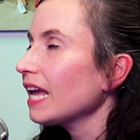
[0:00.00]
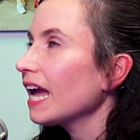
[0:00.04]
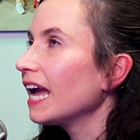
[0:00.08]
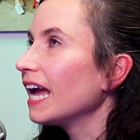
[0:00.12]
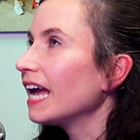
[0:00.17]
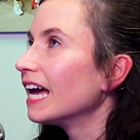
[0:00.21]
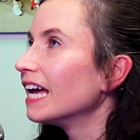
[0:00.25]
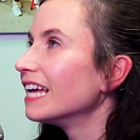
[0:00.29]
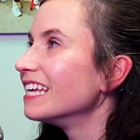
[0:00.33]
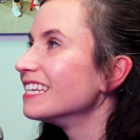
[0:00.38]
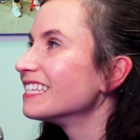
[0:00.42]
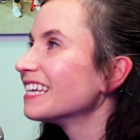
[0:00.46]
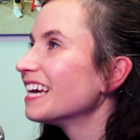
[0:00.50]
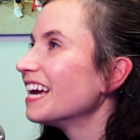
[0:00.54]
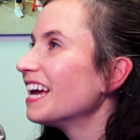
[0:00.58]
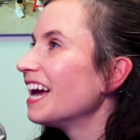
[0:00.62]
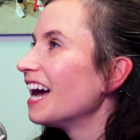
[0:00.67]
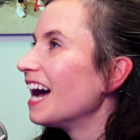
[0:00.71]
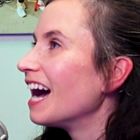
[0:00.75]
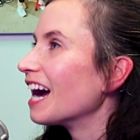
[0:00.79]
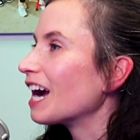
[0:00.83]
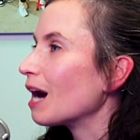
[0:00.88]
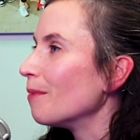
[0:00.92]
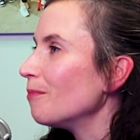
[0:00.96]
And
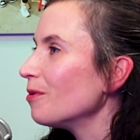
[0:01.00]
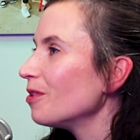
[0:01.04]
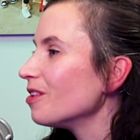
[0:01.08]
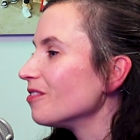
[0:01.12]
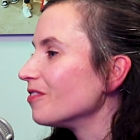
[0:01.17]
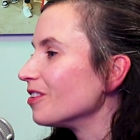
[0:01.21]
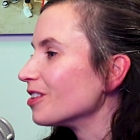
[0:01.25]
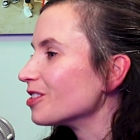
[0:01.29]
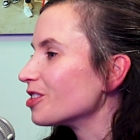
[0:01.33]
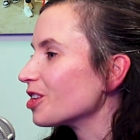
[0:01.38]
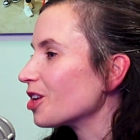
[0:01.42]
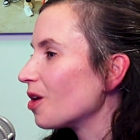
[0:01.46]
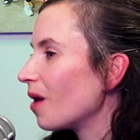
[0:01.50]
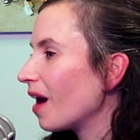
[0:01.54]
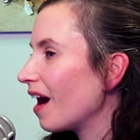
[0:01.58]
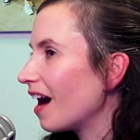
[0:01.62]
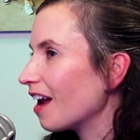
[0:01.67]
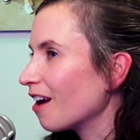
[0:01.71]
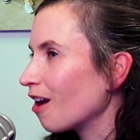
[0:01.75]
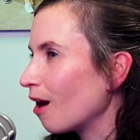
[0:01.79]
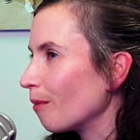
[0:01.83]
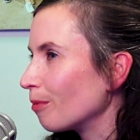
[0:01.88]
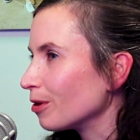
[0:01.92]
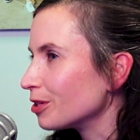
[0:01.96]
a couple of years ago, I
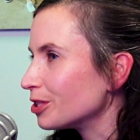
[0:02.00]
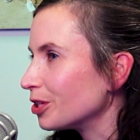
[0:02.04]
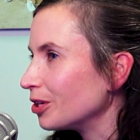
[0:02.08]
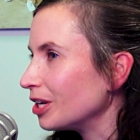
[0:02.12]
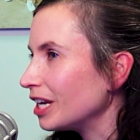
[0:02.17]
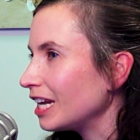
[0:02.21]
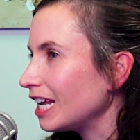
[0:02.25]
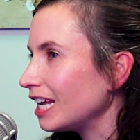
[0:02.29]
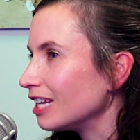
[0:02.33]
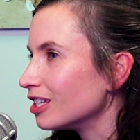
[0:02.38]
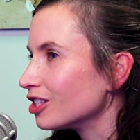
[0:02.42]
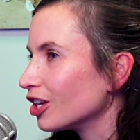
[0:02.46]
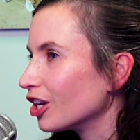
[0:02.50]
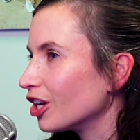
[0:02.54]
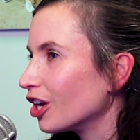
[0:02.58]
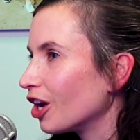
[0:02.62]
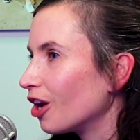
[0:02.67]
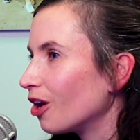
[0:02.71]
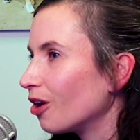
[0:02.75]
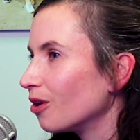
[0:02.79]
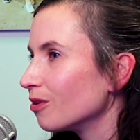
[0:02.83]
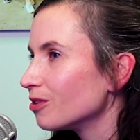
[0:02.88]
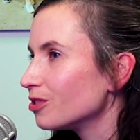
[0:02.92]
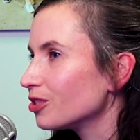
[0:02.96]
had an opportunity to
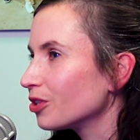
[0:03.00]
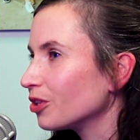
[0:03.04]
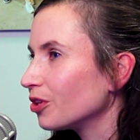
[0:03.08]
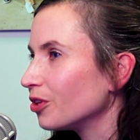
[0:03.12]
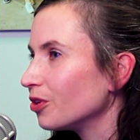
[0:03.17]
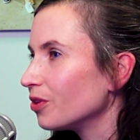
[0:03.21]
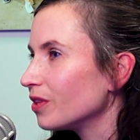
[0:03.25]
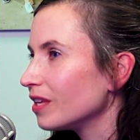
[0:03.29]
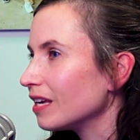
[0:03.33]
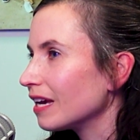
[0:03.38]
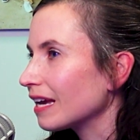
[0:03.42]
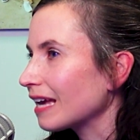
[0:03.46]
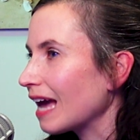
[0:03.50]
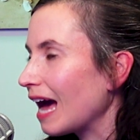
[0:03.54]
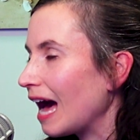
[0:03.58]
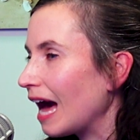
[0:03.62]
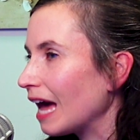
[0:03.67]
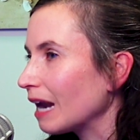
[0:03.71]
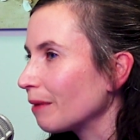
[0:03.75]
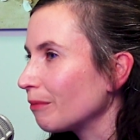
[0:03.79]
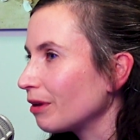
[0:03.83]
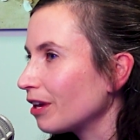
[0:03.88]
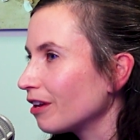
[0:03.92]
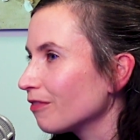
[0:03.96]
go to the
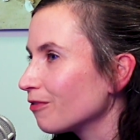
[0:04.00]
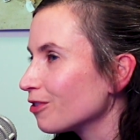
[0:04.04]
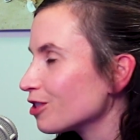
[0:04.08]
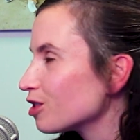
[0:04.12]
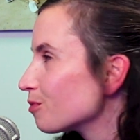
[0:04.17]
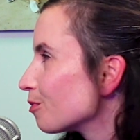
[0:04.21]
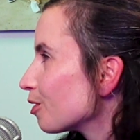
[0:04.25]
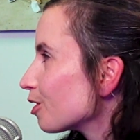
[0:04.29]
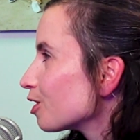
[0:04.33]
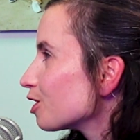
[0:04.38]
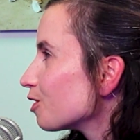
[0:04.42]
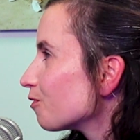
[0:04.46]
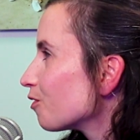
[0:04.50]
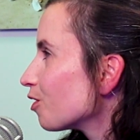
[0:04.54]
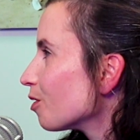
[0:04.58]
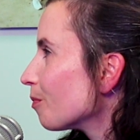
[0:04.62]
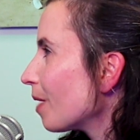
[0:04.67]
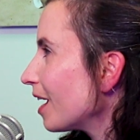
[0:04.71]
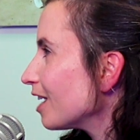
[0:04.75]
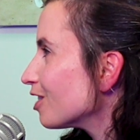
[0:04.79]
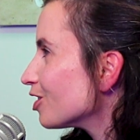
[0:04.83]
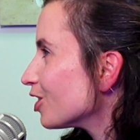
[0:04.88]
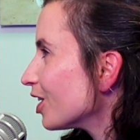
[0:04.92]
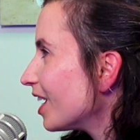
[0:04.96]
Academy for Spiritual
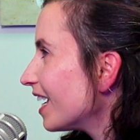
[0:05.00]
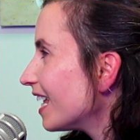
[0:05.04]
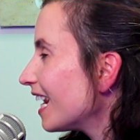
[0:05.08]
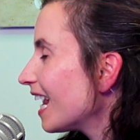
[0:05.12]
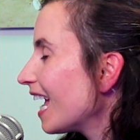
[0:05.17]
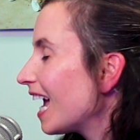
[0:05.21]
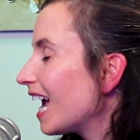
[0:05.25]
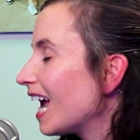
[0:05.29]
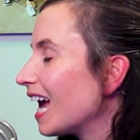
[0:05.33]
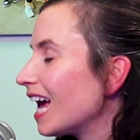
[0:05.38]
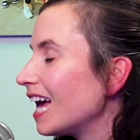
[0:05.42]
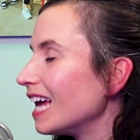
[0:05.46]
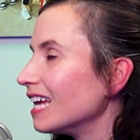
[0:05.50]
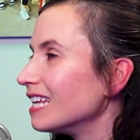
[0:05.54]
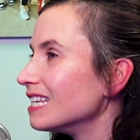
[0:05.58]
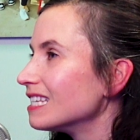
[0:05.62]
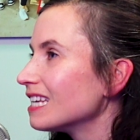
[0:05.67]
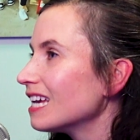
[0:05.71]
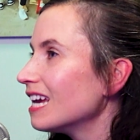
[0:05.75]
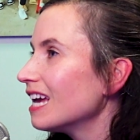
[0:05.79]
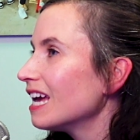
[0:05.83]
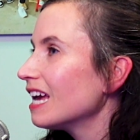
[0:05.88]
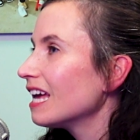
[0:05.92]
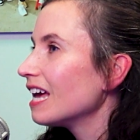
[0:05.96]
Formation,
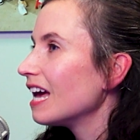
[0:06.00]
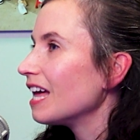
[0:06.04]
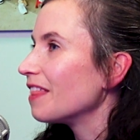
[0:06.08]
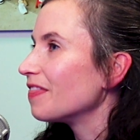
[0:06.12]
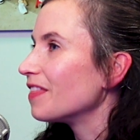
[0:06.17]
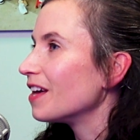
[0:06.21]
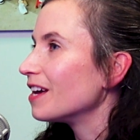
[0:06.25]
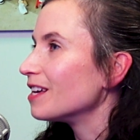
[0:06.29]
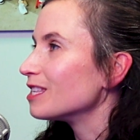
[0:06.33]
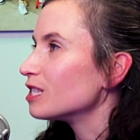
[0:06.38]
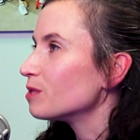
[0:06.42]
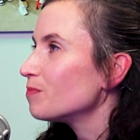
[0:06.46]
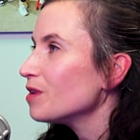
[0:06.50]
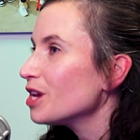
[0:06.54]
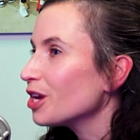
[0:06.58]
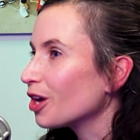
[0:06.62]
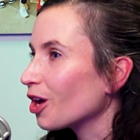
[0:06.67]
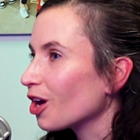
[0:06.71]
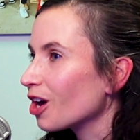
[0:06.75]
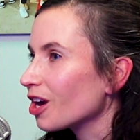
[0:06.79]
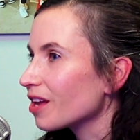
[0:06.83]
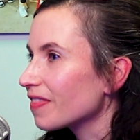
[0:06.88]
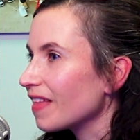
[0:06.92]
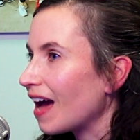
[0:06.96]
and the
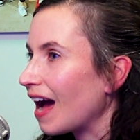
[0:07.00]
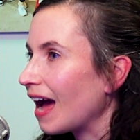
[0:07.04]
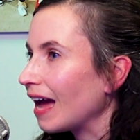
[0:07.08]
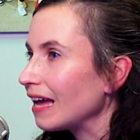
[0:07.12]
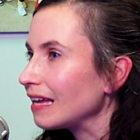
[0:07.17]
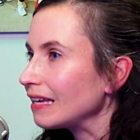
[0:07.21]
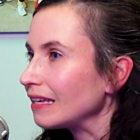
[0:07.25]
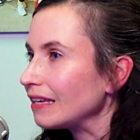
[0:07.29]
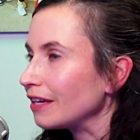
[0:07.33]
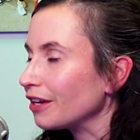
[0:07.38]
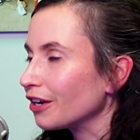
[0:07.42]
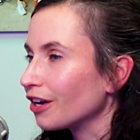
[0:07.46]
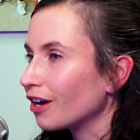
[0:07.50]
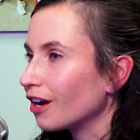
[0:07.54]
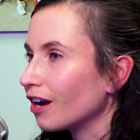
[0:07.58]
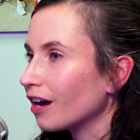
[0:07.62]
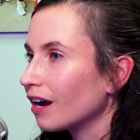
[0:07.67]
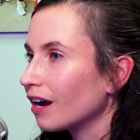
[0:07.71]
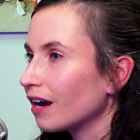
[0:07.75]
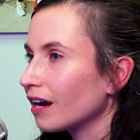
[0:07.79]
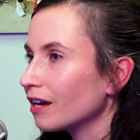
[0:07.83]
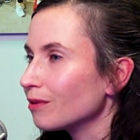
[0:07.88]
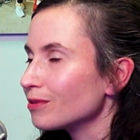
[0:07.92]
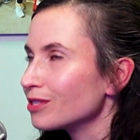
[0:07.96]
speaker that
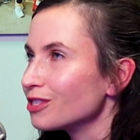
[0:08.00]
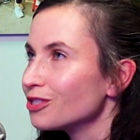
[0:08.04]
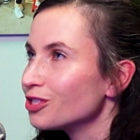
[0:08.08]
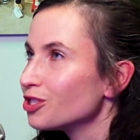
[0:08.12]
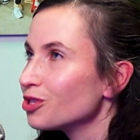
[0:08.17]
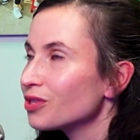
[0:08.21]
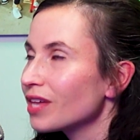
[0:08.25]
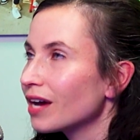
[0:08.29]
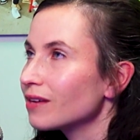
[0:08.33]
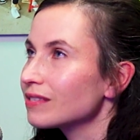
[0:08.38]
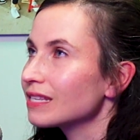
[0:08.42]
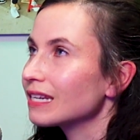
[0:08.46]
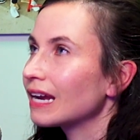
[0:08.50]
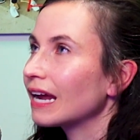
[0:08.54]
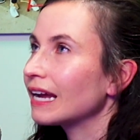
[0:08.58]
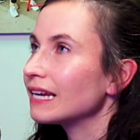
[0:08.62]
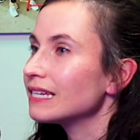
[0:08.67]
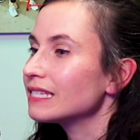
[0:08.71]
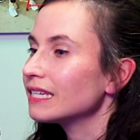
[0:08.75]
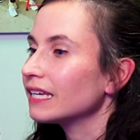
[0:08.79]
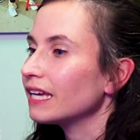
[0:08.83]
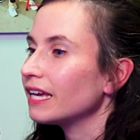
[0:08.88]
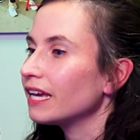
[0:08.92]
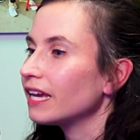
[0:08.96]
year, it was in
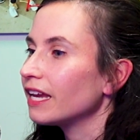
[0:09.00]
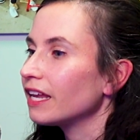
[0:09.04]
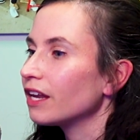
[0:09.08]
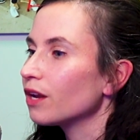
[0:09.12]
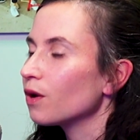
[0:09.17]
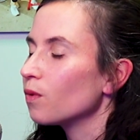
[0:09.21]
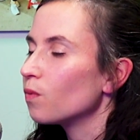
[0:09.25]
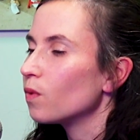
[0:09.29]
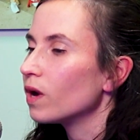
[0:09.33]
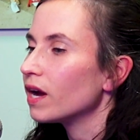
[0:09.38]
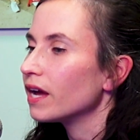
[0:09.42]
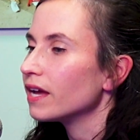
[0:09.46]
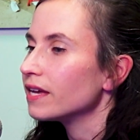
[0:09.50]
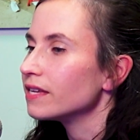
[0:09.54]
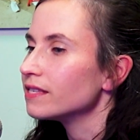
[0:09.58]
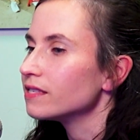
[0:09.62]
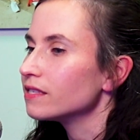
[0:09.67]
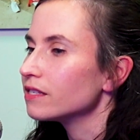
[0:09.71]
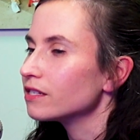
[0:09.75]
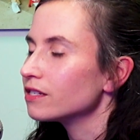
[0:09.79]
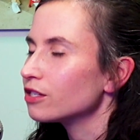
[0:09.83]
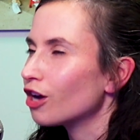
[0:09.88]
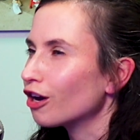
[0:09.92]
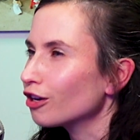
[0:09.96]
2019,
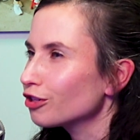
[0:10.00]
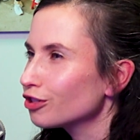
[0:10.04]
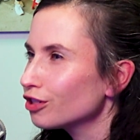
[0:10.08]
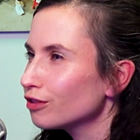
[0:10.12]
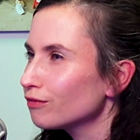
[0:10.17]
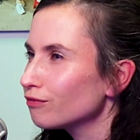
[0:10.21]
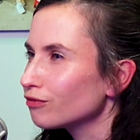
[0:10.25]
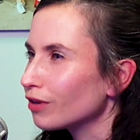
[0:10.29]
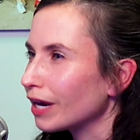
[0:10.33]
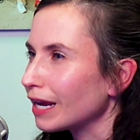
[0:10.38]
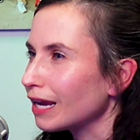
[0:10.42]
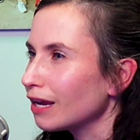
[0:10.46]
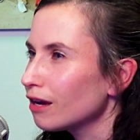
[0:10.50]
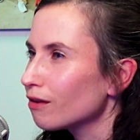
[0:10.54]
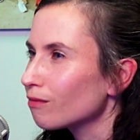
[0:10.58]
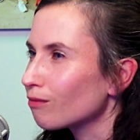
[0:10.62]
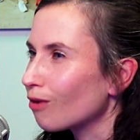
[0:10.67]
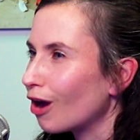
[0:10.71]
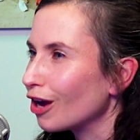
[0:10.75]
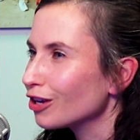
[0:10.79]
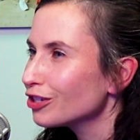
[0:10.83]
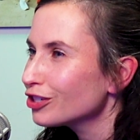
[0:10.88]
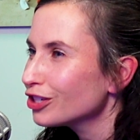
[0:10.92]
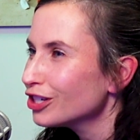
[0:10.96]
was Dr. Frank
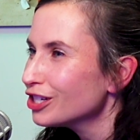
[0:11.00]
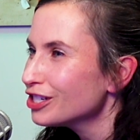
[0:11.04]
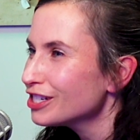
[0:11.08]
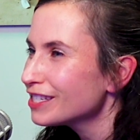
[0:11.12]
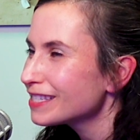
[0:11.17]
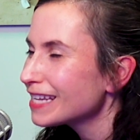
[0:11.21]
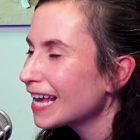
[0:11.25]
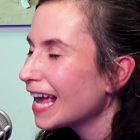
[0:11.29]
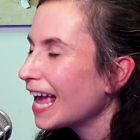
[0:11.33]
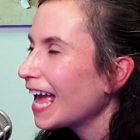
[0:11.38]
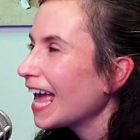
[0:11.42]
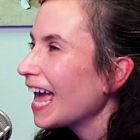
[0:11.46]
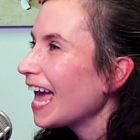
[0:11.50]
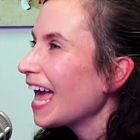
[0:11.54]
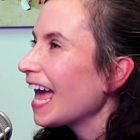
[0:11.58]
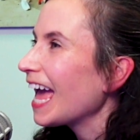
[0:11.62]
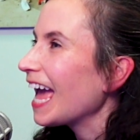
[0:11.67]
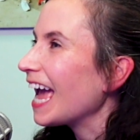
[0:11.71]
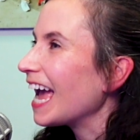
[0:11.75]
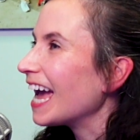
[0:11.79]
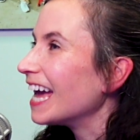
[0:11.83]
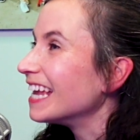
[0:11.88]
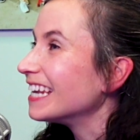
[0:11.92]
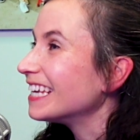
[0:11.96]
Rogers.
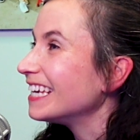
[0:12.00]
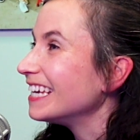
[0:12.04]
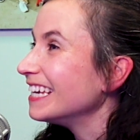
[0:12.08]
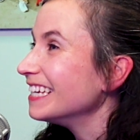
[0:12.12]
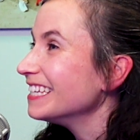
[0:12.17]
And